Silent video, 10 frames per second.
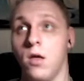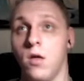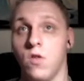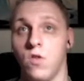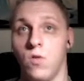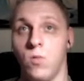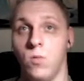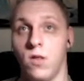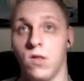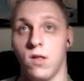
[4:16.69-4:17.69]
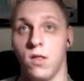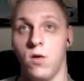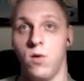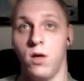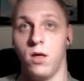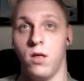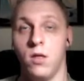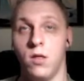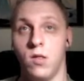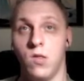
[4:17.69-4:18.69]
So let's get going.
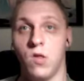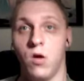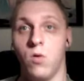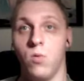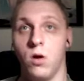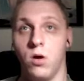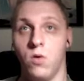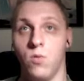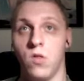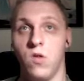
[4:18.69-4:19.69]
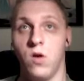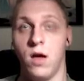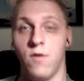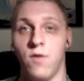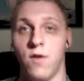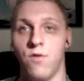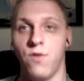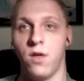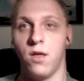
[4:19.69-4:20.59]
So once you have everything